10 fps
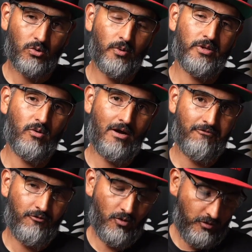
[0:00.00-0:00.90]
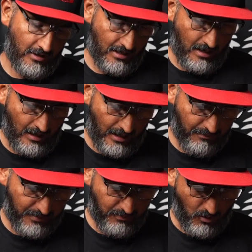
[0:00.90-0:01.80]
we do have food that a lot
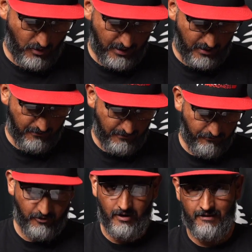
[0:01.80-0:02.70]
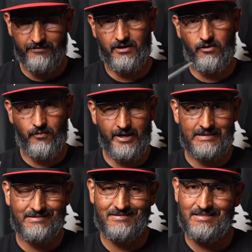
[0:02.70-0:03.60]
of people order for after the
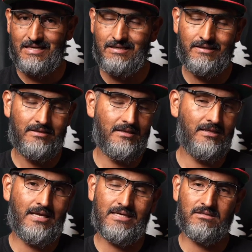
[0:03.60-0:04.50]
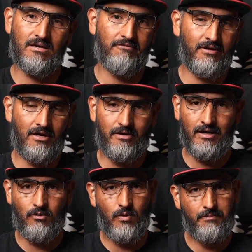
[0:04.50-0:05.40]
race. That's gonna vary
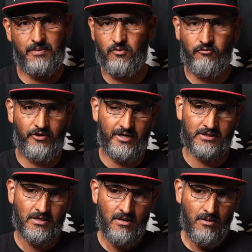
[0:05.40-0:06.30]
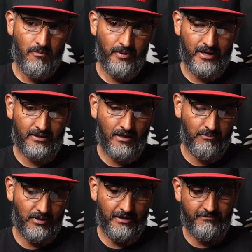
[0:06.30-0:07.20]
like when people finish, but I
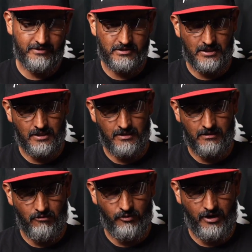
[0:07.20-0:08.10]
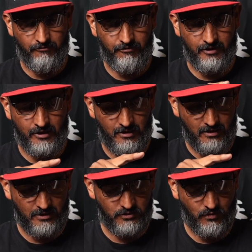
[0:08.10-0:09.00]
believe it's we offering
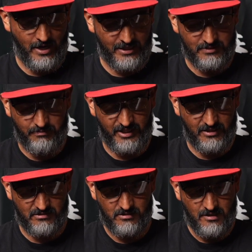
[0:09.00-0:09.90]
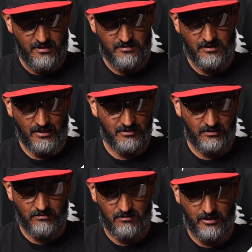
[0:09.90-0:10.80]
is rice, beans, salsa,
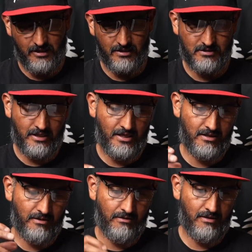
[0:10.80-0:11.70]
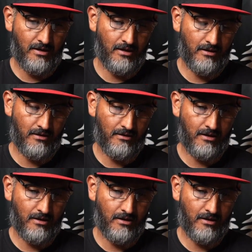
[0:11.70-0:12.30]
tortillas, and either